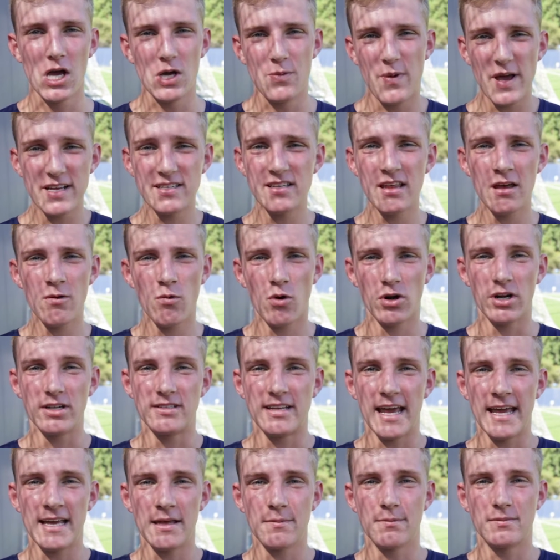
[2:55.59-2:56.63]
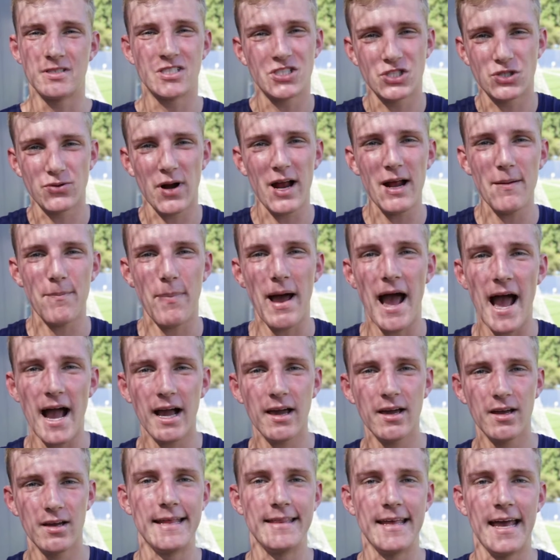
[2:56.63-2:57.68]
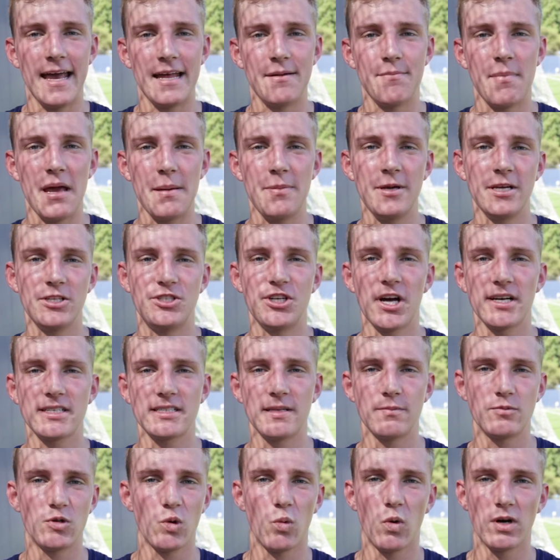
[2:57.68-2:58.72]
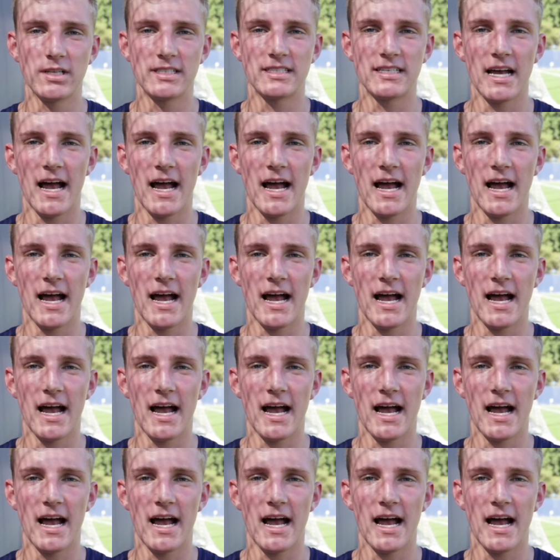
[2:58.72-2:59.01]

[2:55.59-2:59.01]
You basically want to take them straight back and then maybe adjust them to one